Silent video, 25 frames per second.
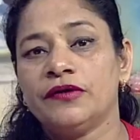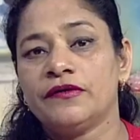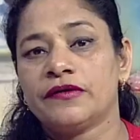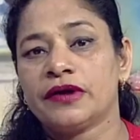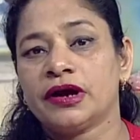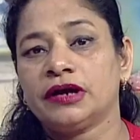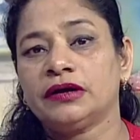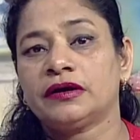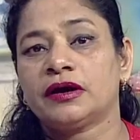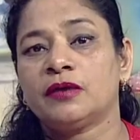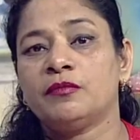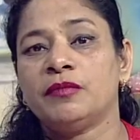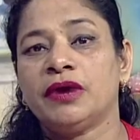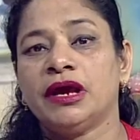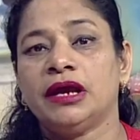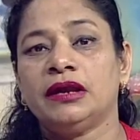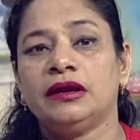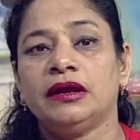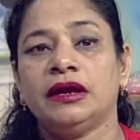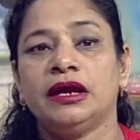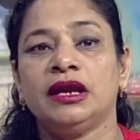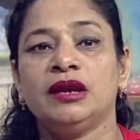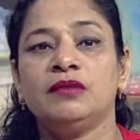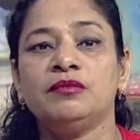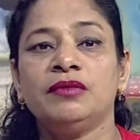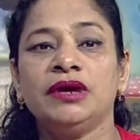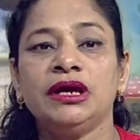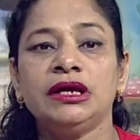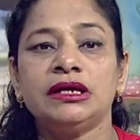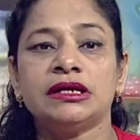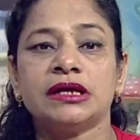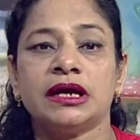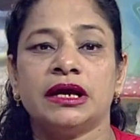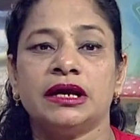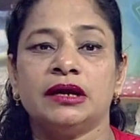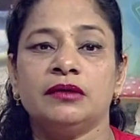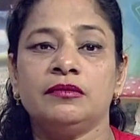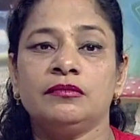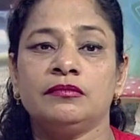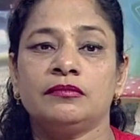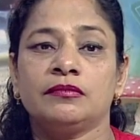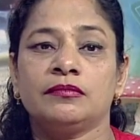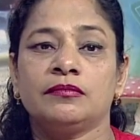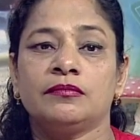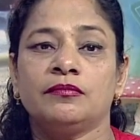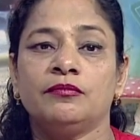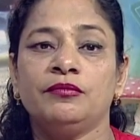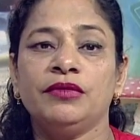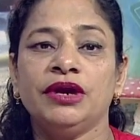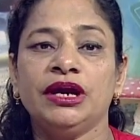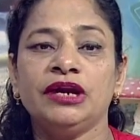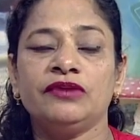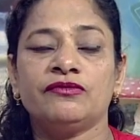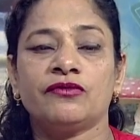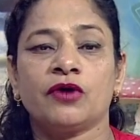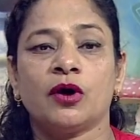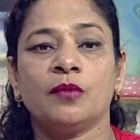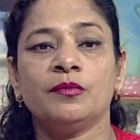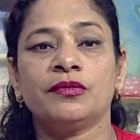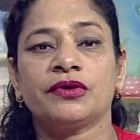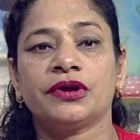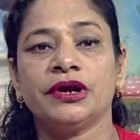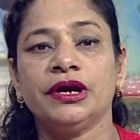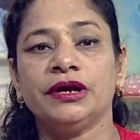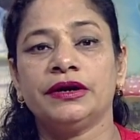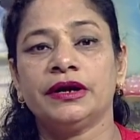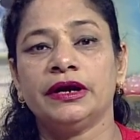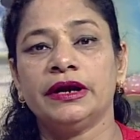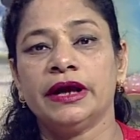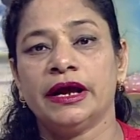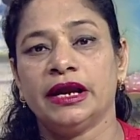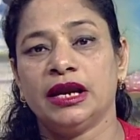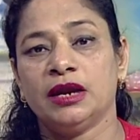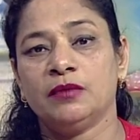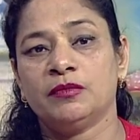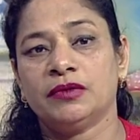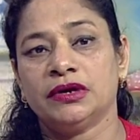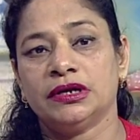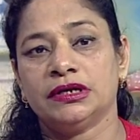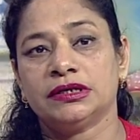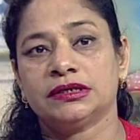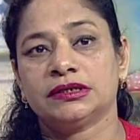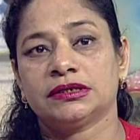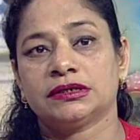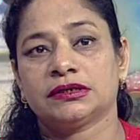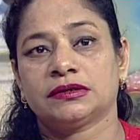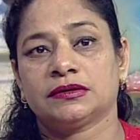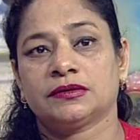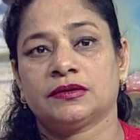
the drug remain in meat and meat from treated animal.